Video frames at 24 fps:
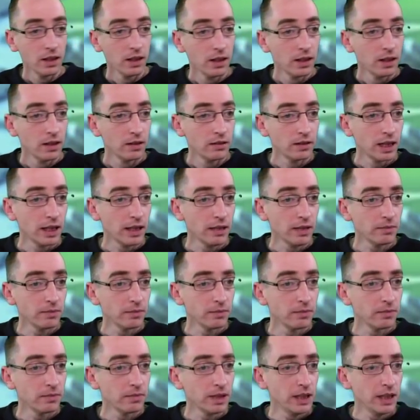Okay,
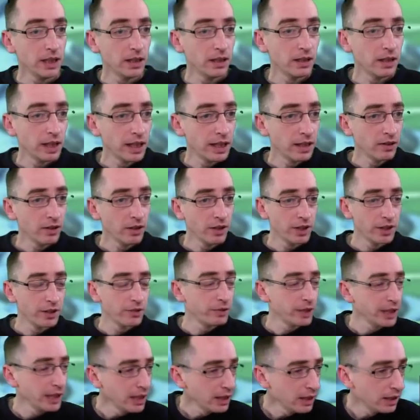eagle there on
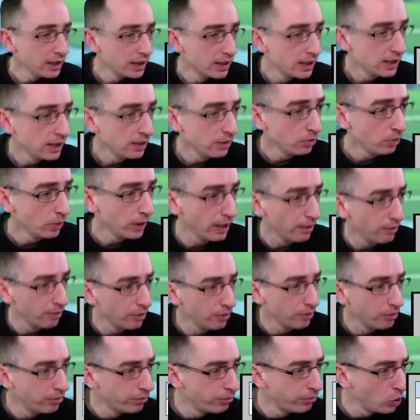3. Let's see what we have on
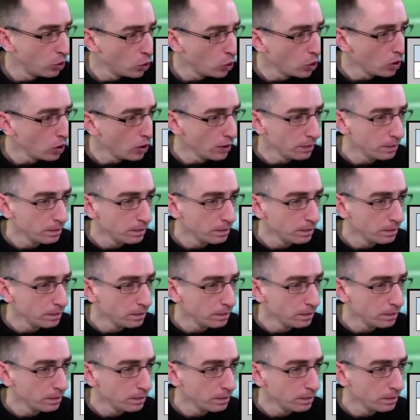4.